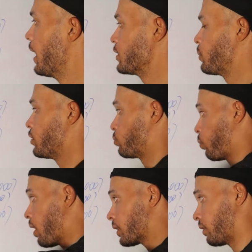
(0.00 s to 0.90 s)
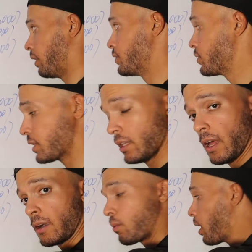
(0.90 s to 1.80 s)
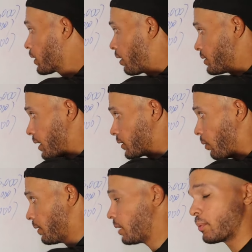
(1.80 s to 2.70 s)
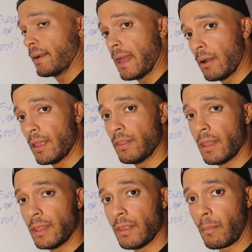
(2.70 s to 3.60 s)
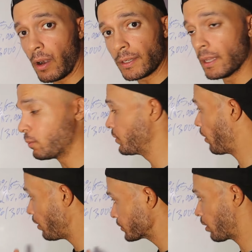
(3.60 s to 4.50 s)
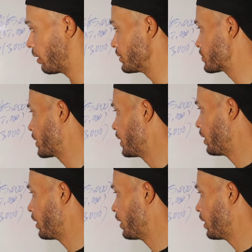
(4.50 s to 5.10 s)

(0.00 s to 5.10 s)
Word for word: as well as raw cards. You've seen a lot of raw cards that are going up right now in the in the market with the alt cards,